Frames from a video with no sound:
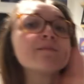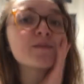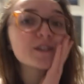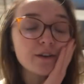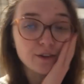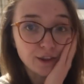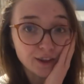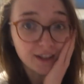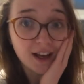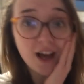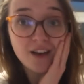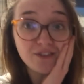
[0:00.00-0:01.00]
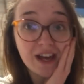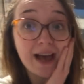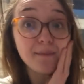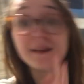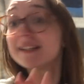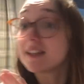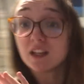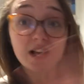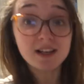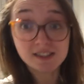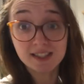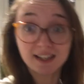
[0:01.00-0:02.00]
so that the curved hem is the
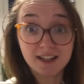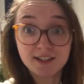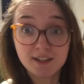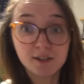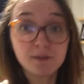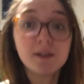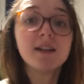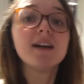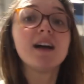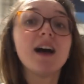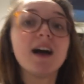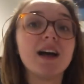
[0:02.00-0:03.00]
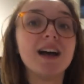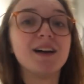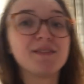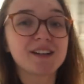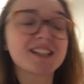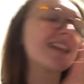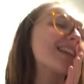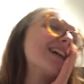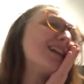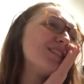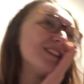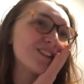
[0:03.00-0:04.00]
last thing I do because um, I think
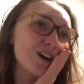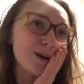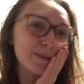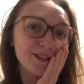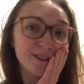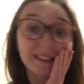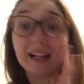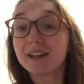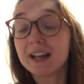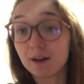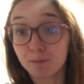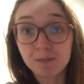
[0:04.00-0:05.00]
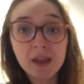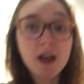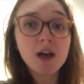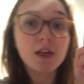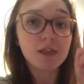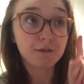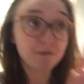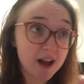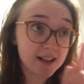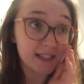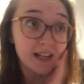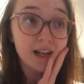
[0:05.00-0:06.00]
I'll feel calmer doing that. Now, the
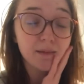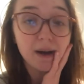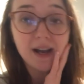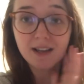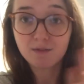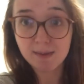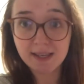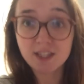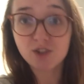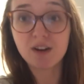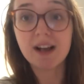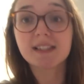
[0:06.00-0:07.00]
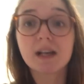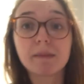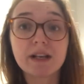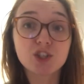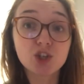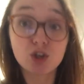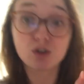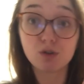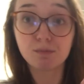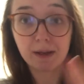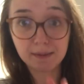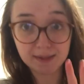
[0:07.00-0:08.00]
first time I ever made this dress, I made
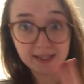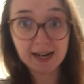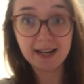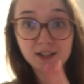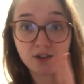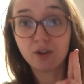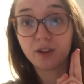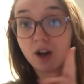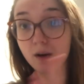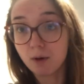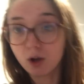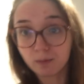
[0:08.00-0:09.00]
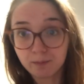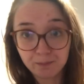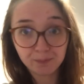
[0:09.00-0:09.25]
two big mistakes on the armhole.